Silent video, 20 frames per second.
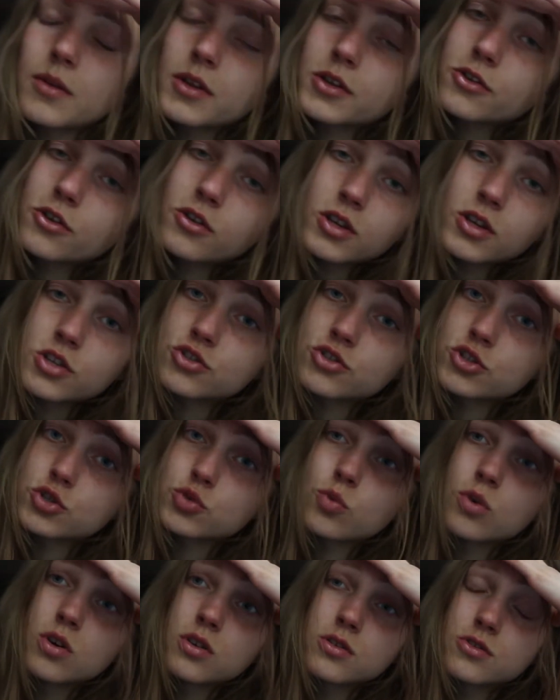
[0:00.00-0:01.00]
Literally
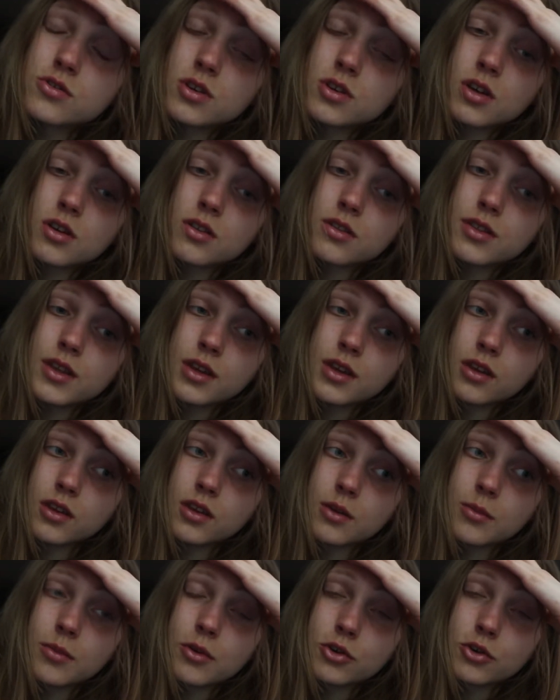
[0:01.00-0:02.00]
just wondering and
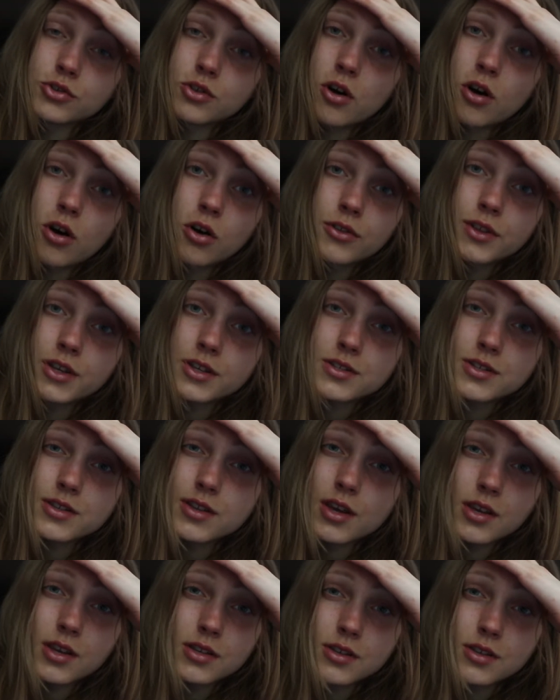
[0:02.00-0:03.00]
thinking about all these
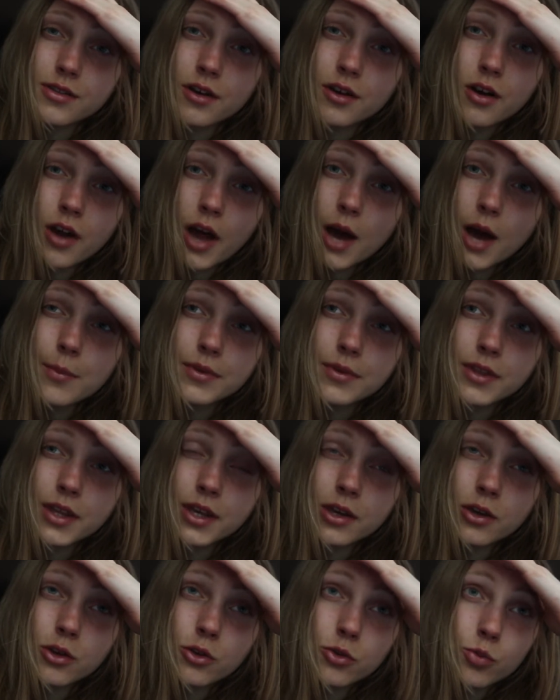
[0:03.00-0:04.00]
things that are
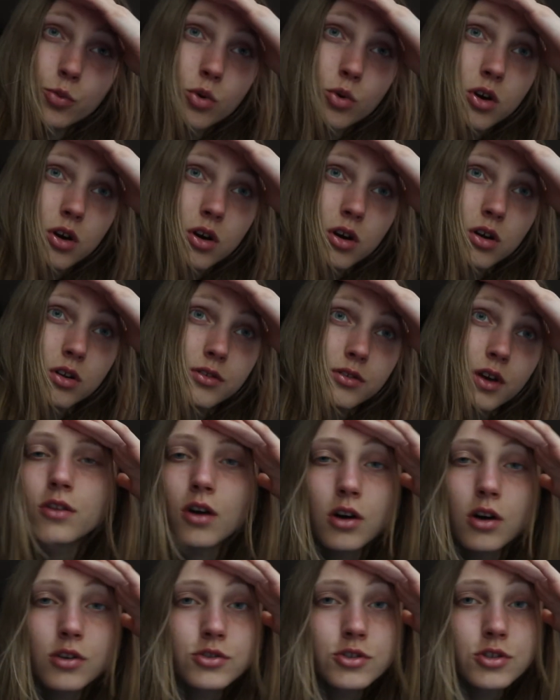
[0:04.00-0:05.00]
happening in the world.
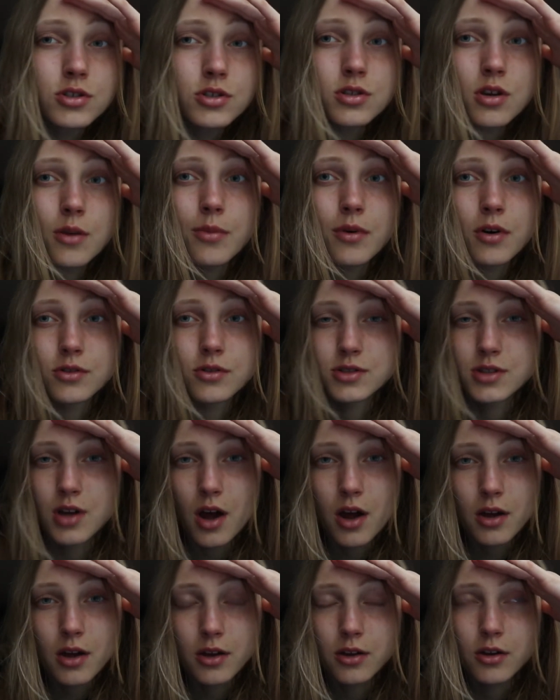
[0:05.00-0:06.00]
Not just about
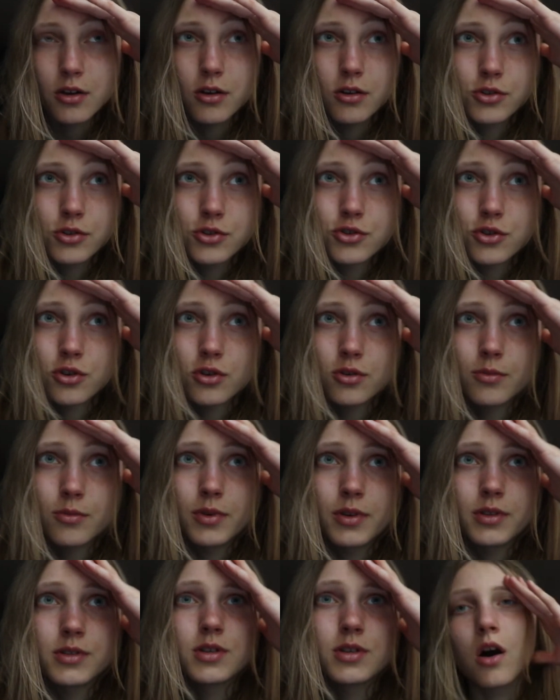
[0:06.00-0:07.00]
diet culture,
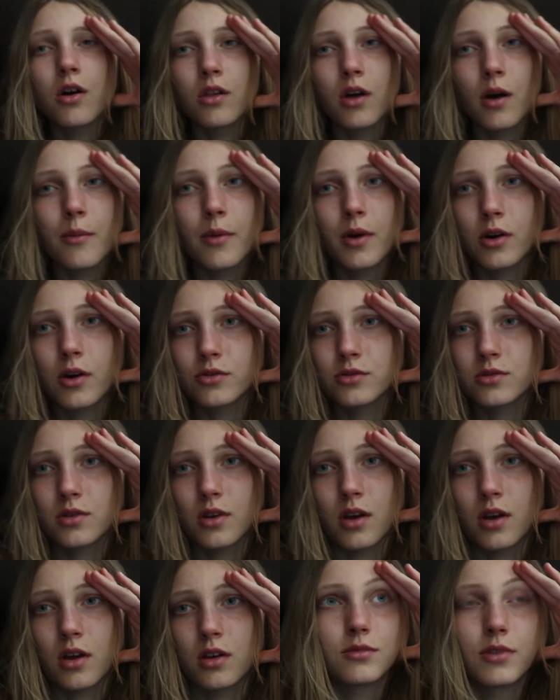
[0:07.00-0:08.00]
but all about
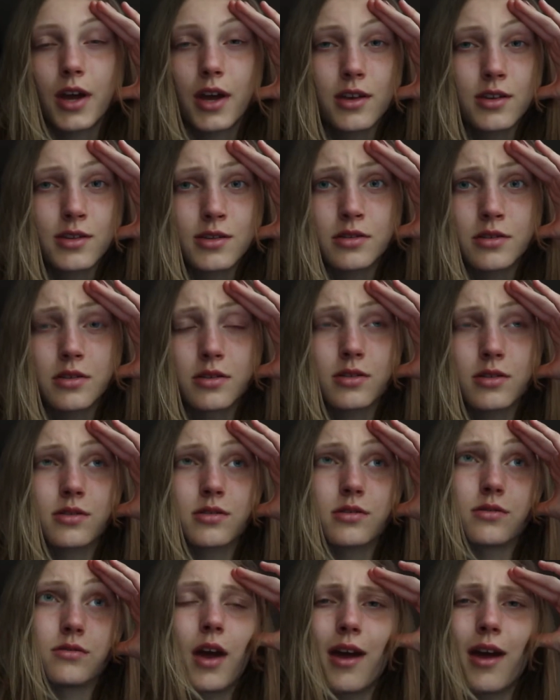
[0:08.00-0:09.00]
like
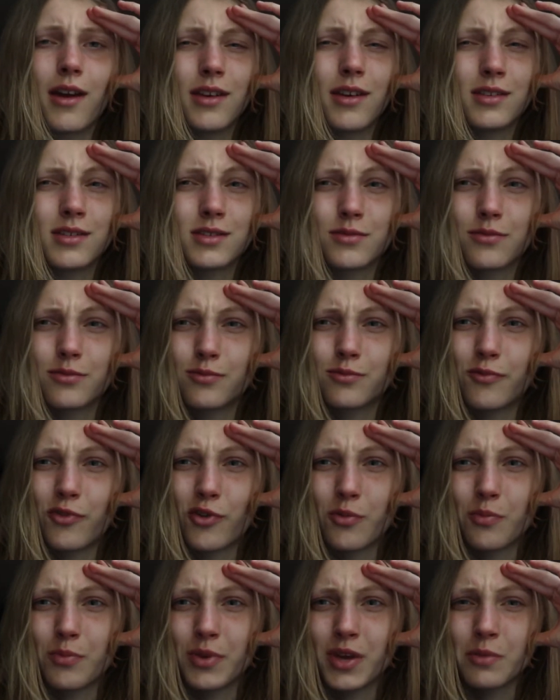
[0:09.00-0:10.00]
racist hate
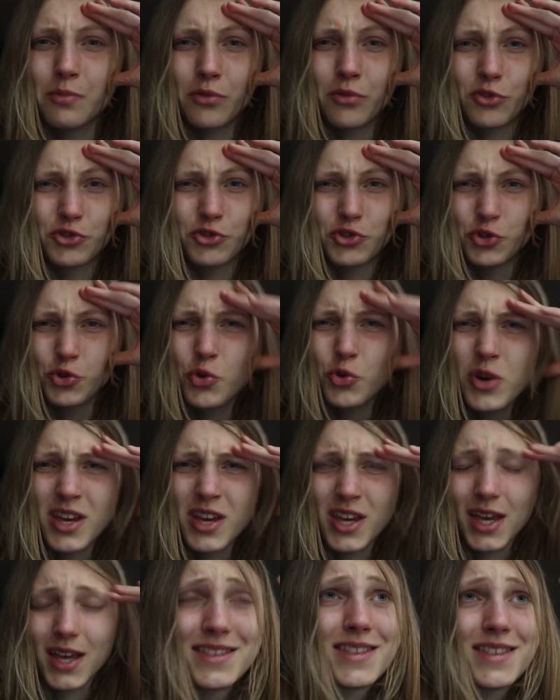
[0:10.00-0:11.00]
for people
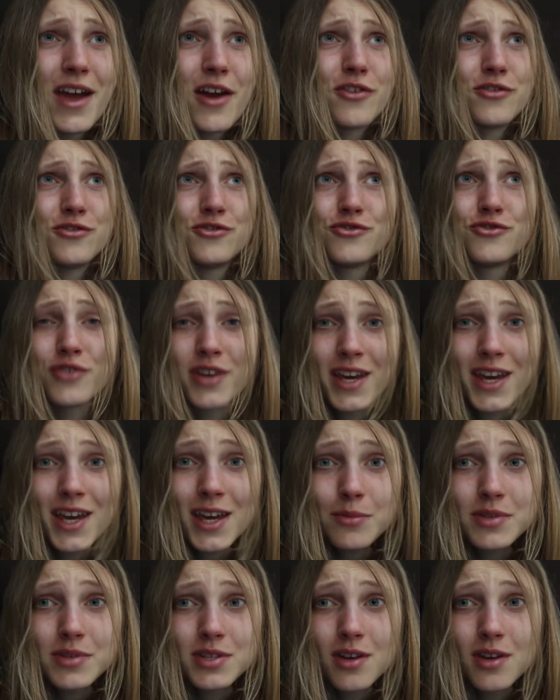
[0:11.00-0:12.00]
doing their
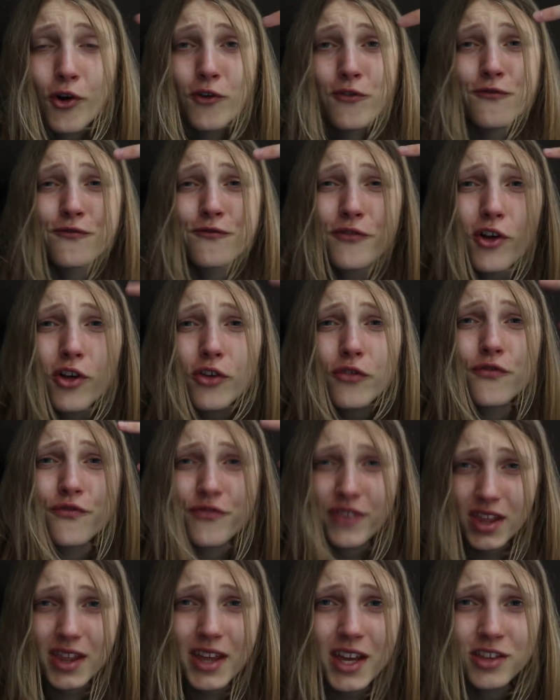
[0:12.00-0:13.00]
dreams, for
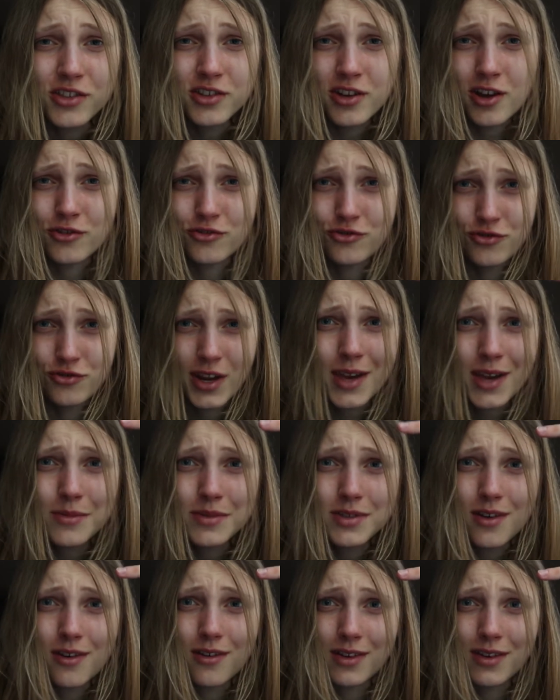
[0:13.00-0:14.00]
fulfilling their
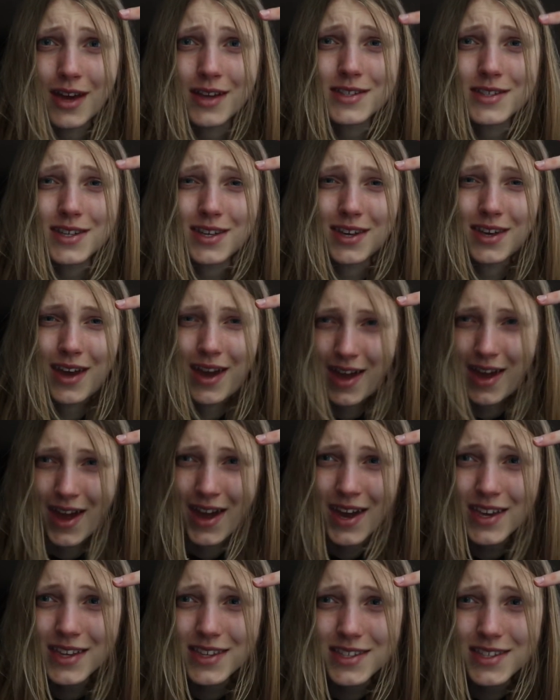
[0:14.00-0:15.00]
dreams, they're getting
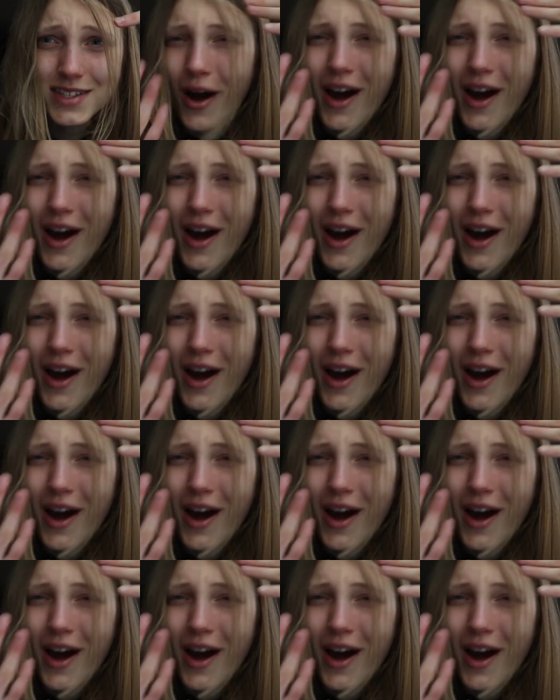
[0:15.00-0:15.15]
hate.